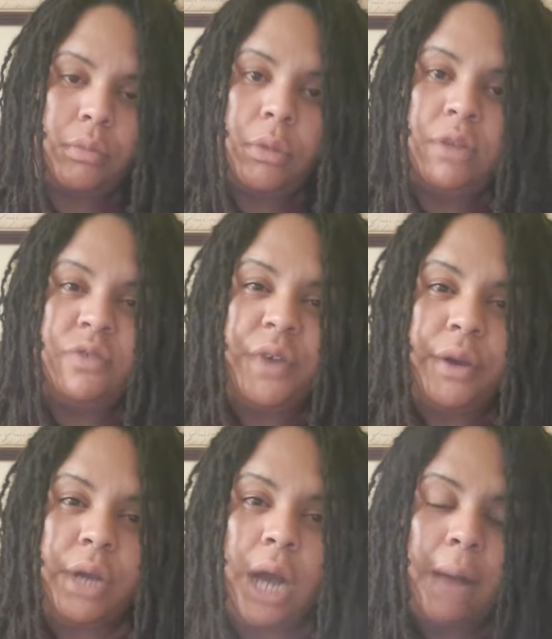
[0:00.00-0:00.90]
It's
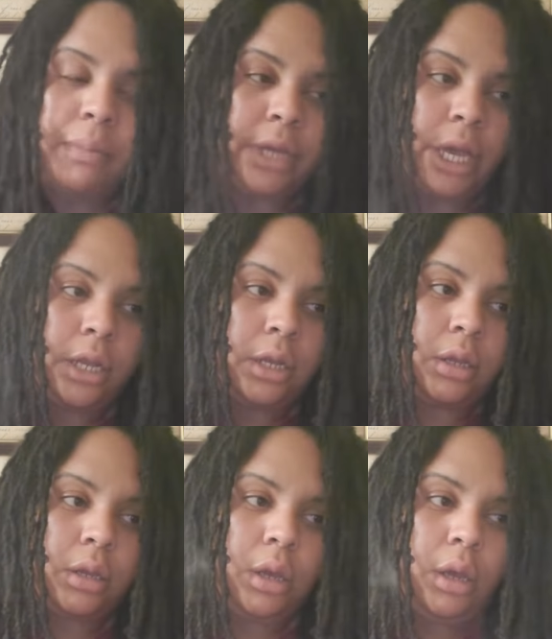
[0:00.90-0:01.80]
very
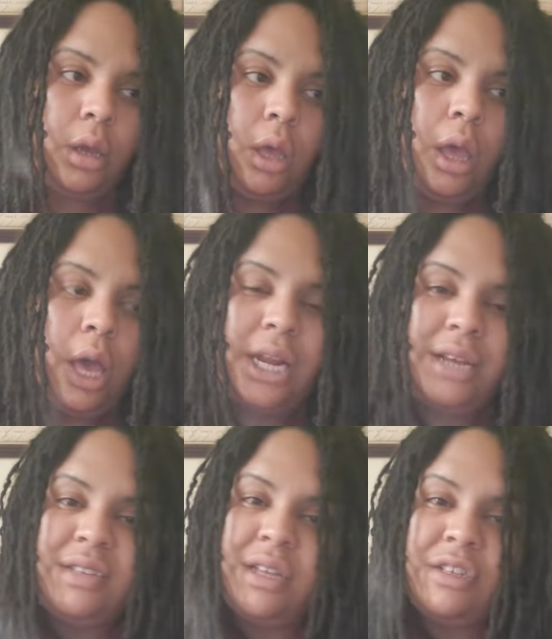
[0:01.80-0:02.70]
complicated. And I
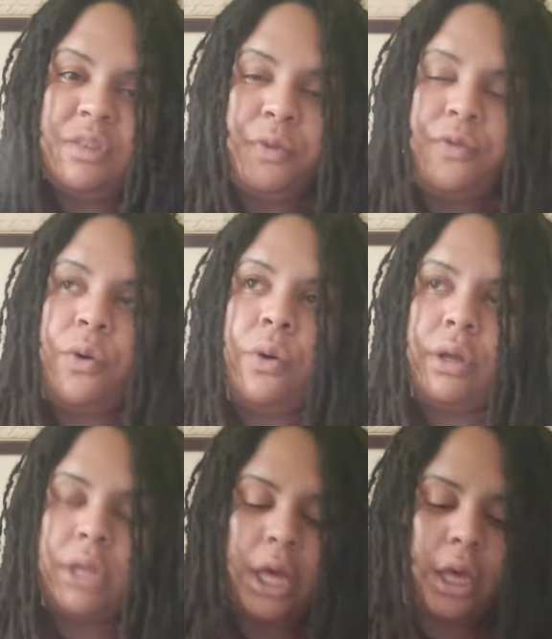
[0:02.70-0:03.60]
said this
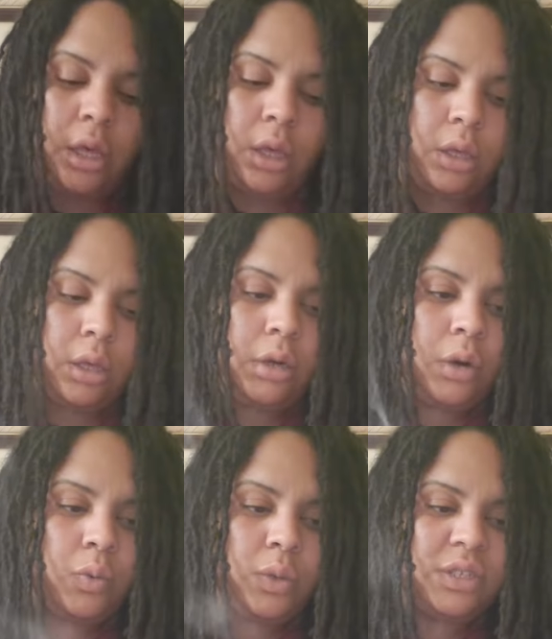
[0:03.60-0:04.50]
before, like,
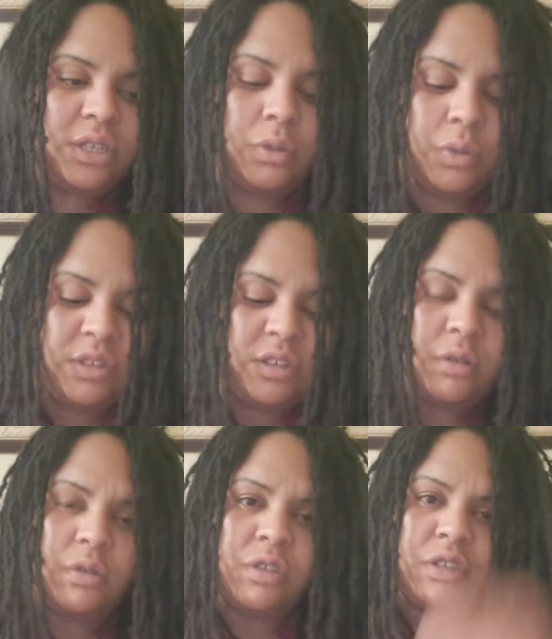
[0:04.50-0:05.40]
when dealing with
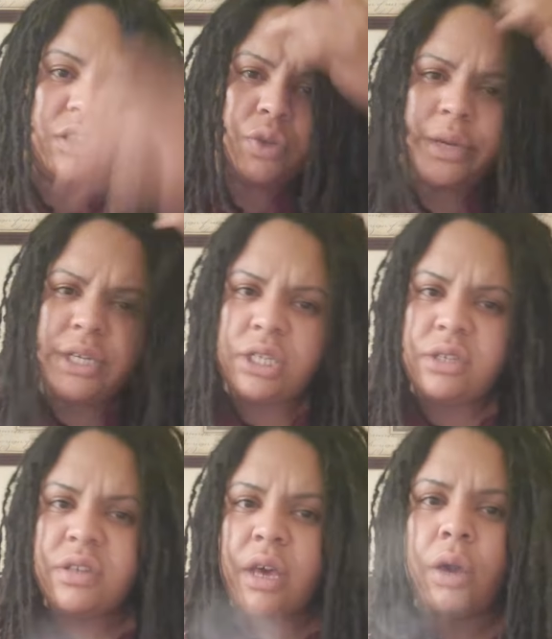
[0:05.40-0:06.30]
certain
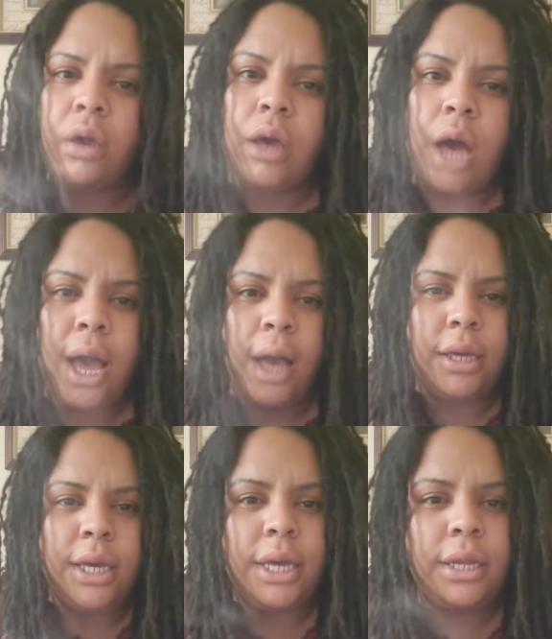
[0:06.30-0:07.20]
situations, like,
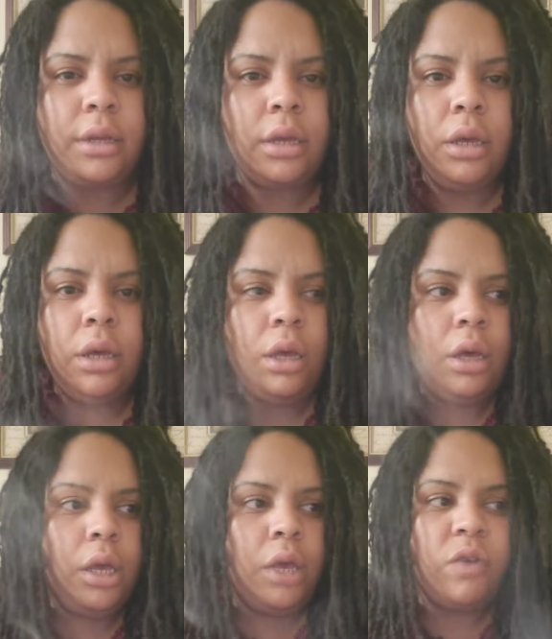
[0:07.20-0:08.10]
again,
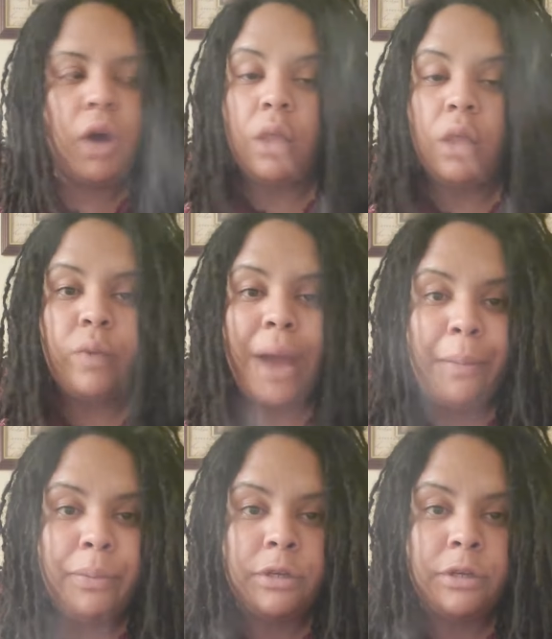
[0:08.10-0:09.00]
even other
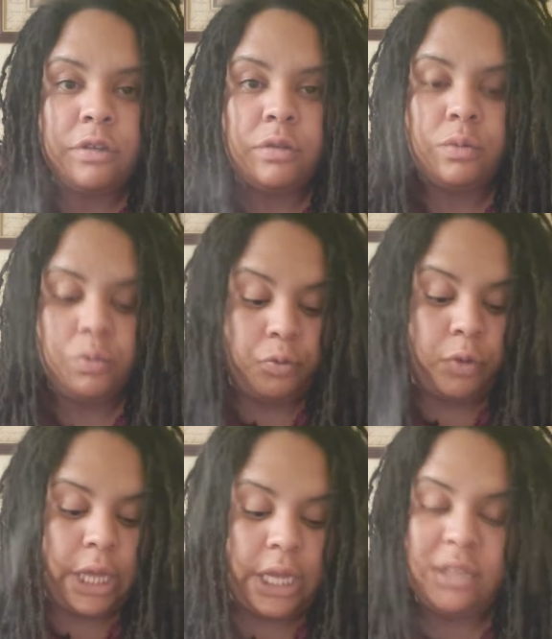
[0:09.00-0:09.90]
rappers
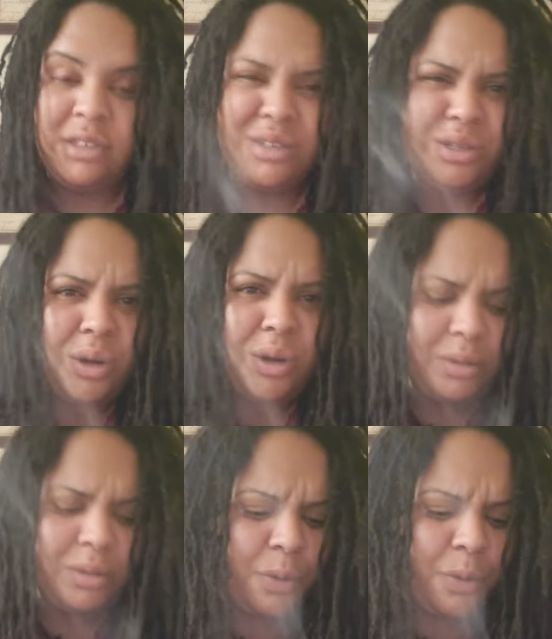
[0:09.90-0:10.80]
related
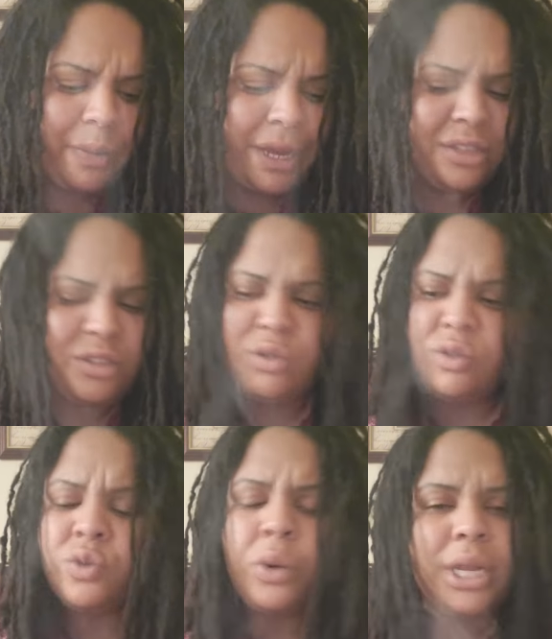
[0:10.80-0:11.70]
to, come on, man, this
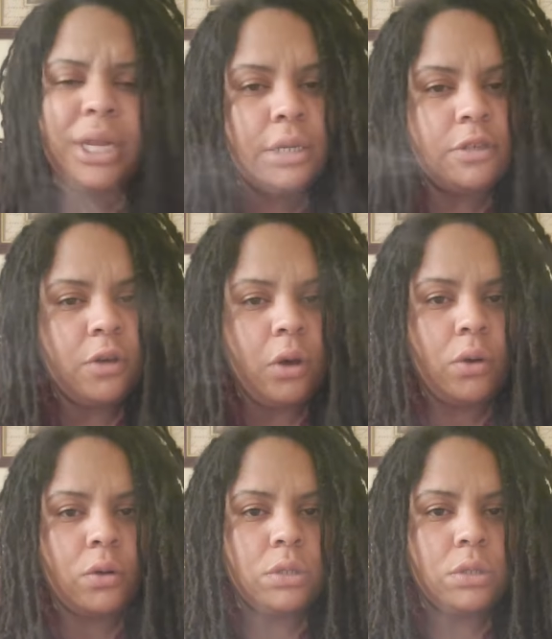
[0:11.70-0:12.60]
dude's 20 years
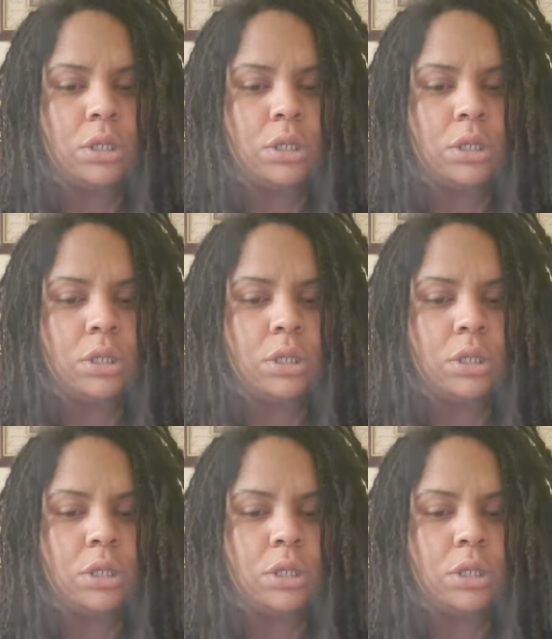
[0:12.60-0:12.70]
old.